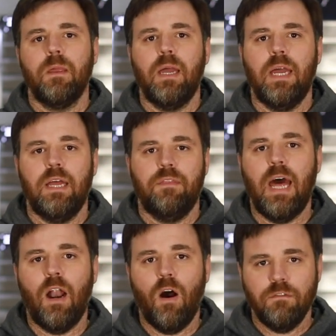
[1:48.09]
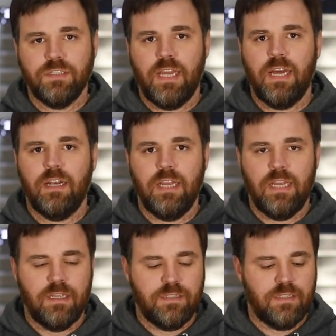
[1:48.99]
and that offset
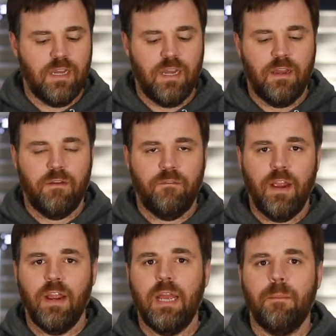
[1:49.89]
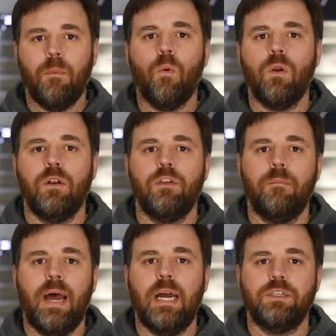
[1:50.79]
is very important to
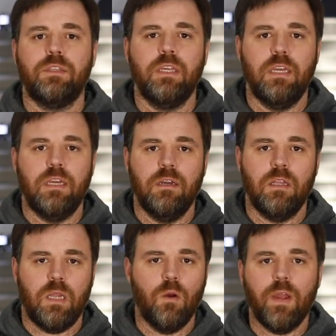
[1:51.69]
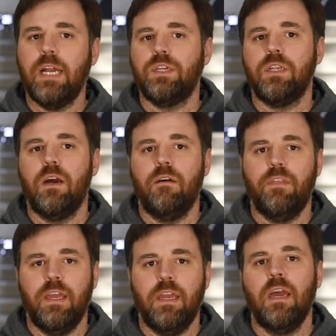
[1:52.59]
match the location of
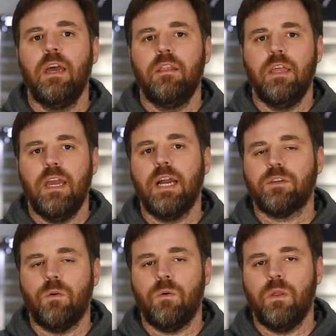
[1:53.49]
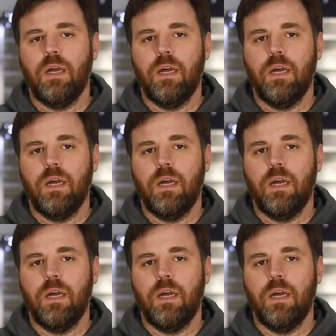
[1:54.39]
the actual